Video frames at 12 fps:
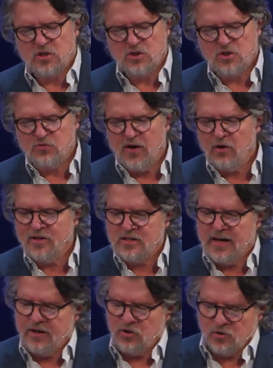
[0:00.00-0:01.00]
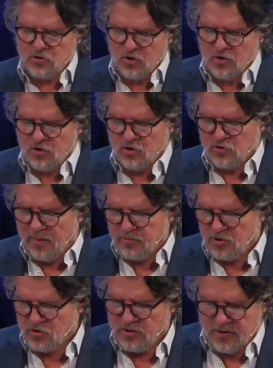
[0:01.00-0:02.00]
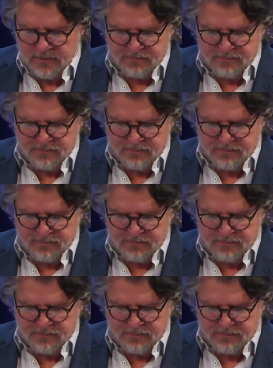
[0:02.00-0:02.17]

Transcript: This is found in Daniel. Turn in your scriptures